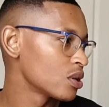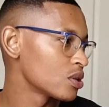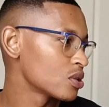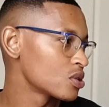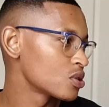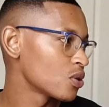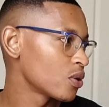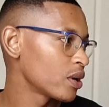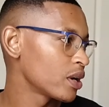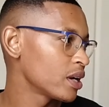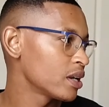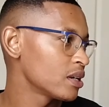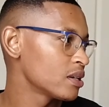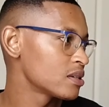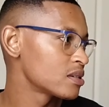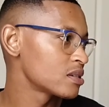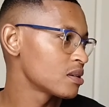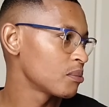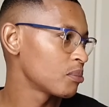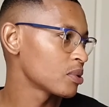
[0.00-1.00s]
So in
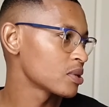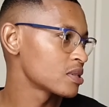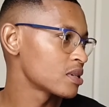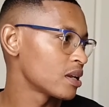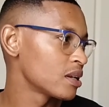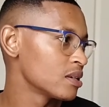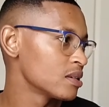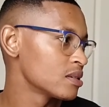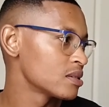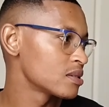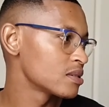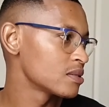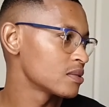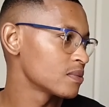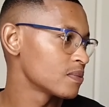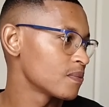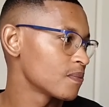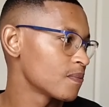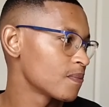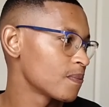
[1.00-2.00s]
simple sense,
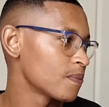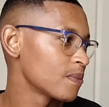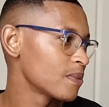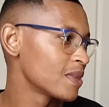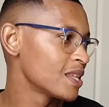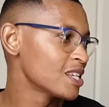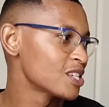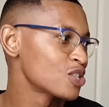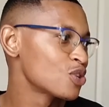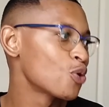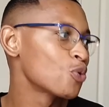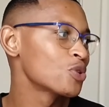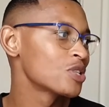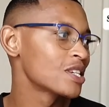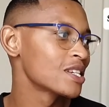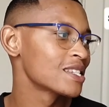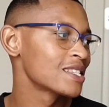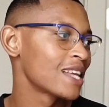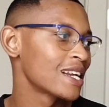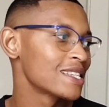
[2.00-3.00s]
these
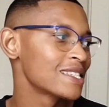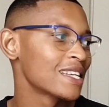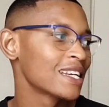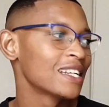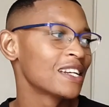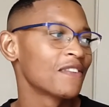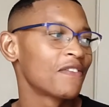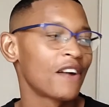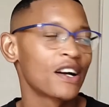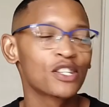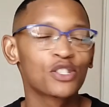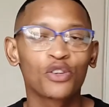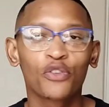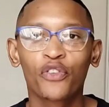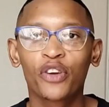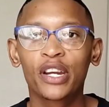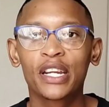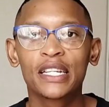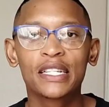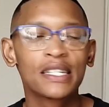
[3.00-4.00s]
notions that signify
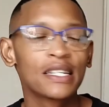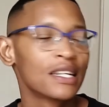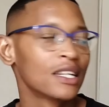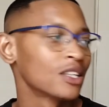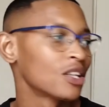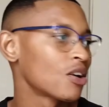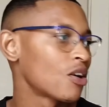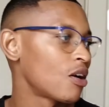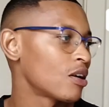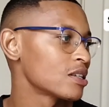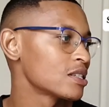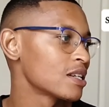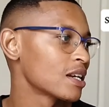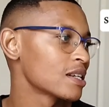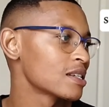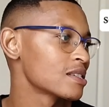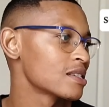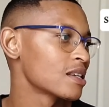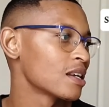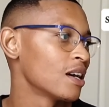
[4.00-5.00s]
sovereignty in the
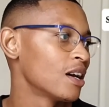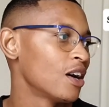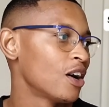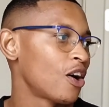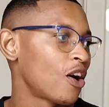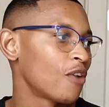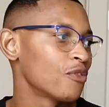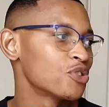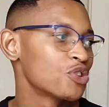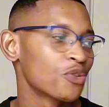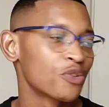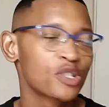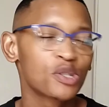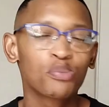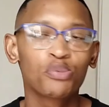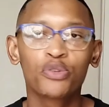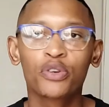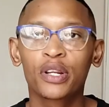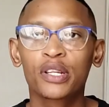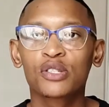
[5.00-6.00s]
context of
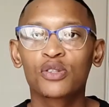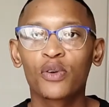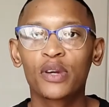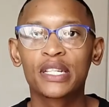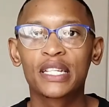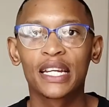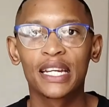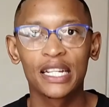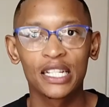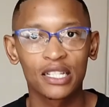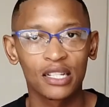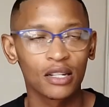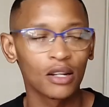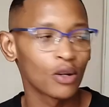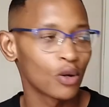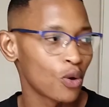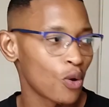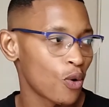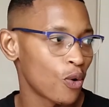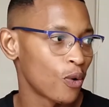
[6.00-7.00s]
jurisprudence or international
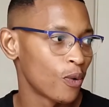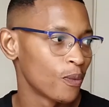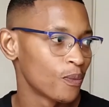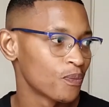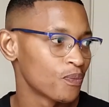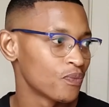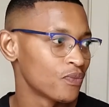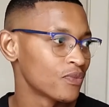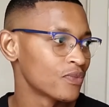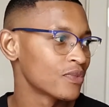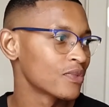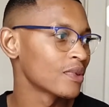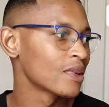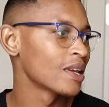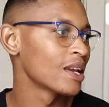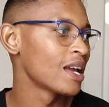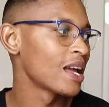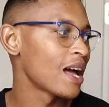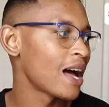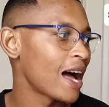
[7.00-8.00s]
law
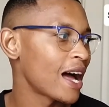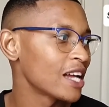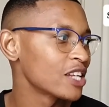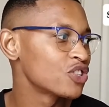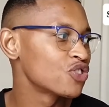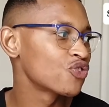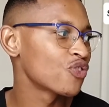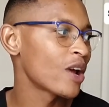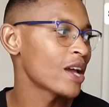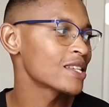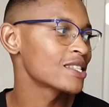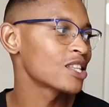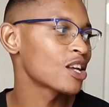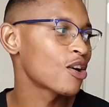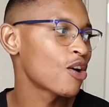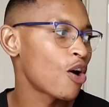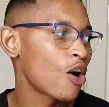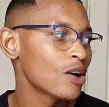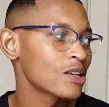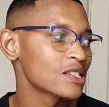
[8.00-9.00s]
address the
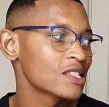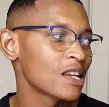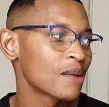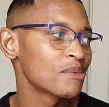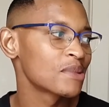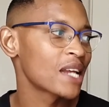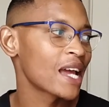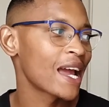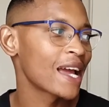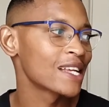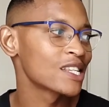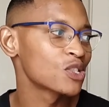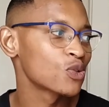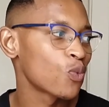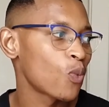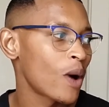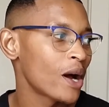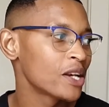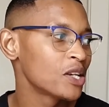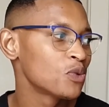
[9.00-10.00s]
concept as
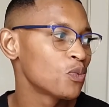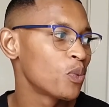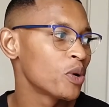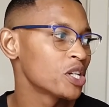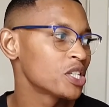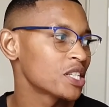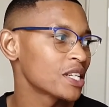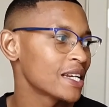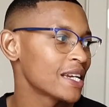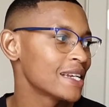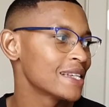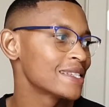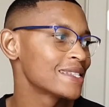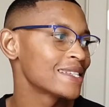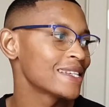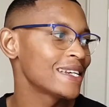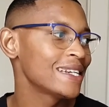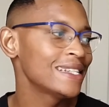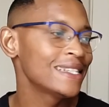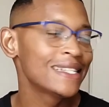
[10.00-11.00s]
one which
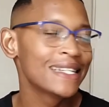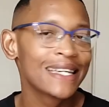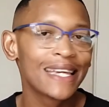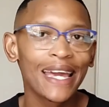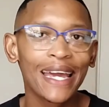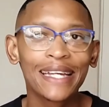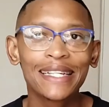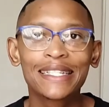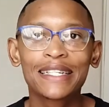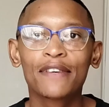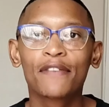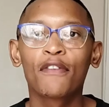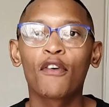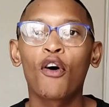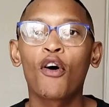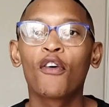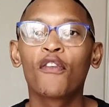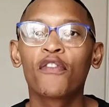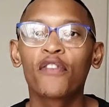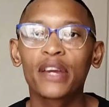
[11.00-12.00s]
is indicative
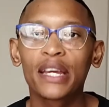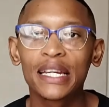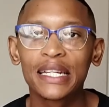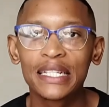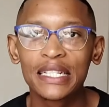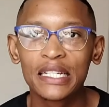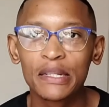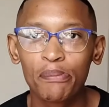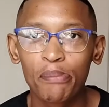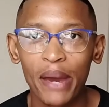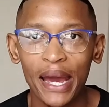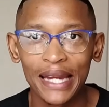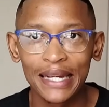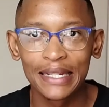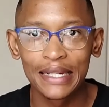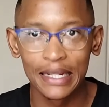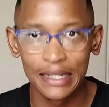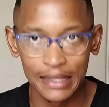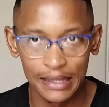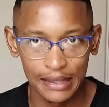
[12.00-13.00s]
of
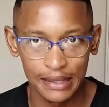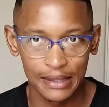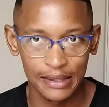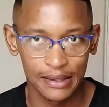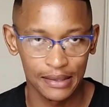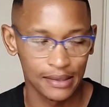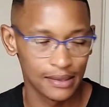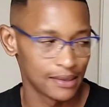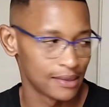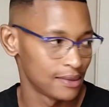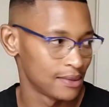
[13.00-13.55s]
independence.